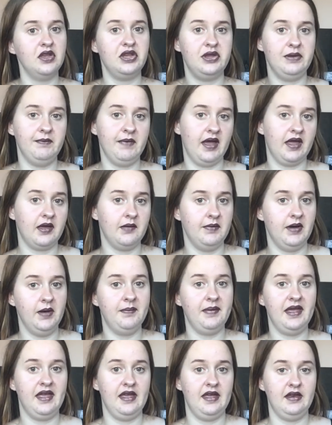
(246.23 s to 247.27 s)
you might come
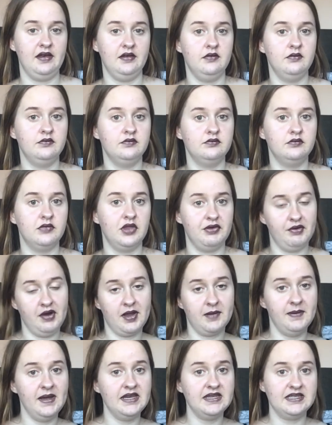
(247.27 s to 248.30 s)
up in the
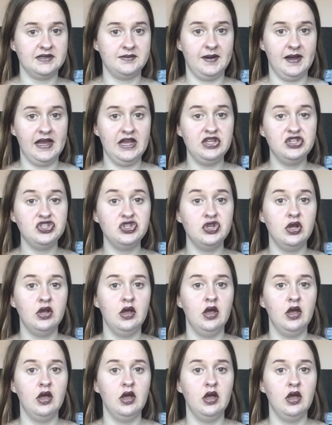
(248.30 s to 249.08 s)
recommended page